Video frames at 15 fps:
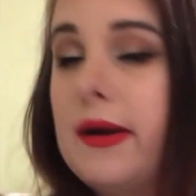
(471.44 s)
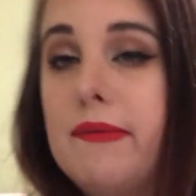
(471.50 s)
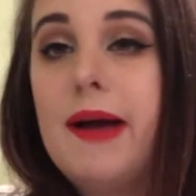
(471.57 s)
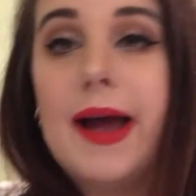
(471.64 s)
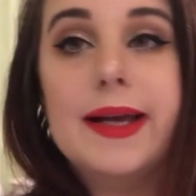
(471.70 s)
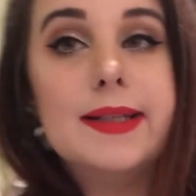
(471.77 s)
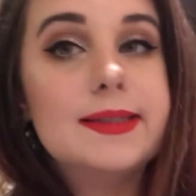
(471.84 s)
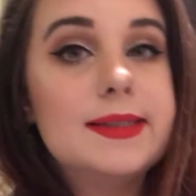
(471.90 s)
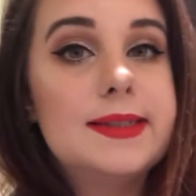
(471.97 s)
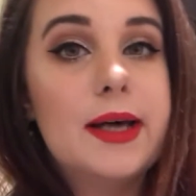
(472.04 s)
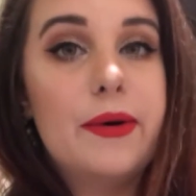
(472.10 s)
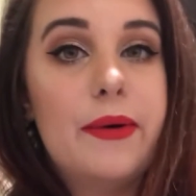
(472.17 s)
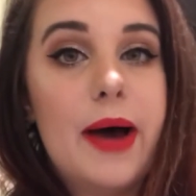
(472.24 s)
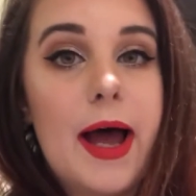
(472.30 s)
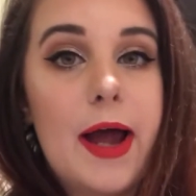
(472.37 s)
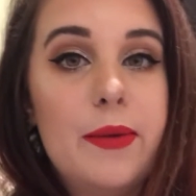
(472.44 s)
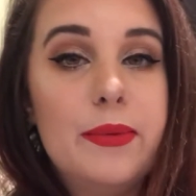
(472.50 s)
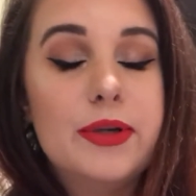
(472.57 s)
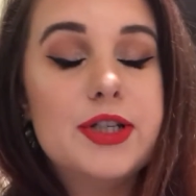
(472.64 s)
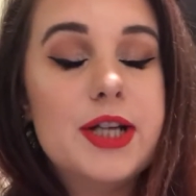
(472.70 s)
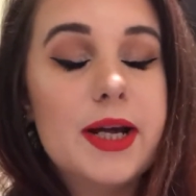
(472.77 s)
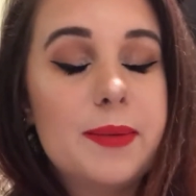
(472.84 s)
All right, so I
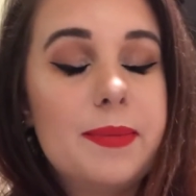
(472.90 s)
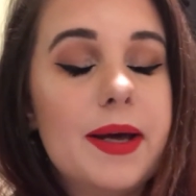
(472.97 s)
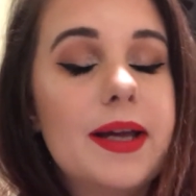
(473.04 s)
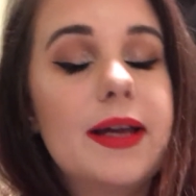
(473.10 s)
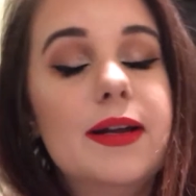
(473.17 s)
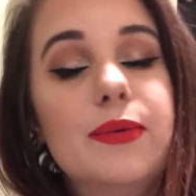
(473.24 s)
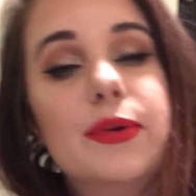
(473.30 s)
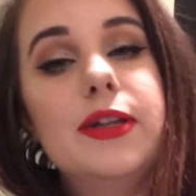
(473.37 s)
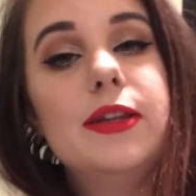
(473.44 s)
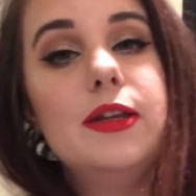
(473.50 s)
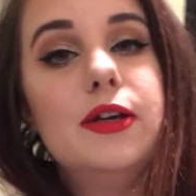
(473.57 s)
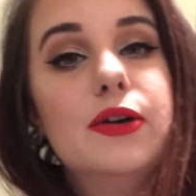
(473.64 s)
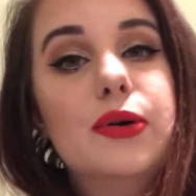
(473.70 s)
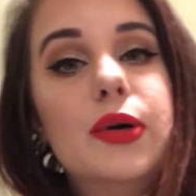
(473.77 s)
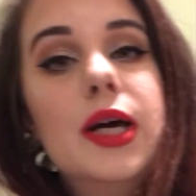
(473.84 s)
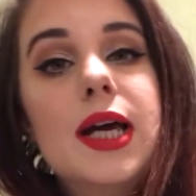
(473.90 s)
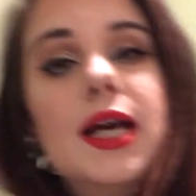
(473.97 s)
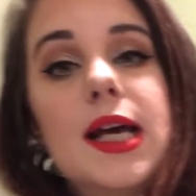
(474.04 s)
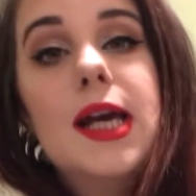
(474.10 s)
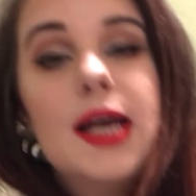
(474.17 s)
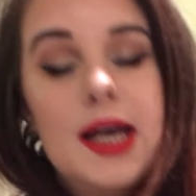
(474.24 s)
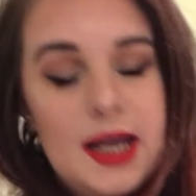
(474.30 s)
will check back in with you
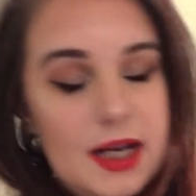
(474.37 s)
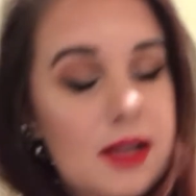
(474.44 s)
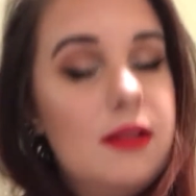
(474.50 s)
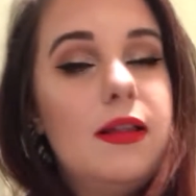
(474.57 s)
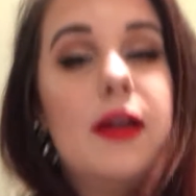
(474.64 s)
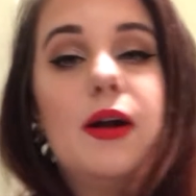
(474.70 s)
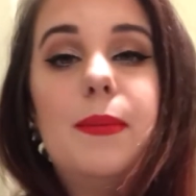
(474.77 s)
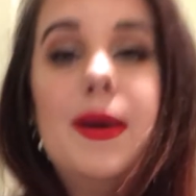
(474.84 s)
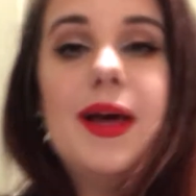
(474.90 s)
in a little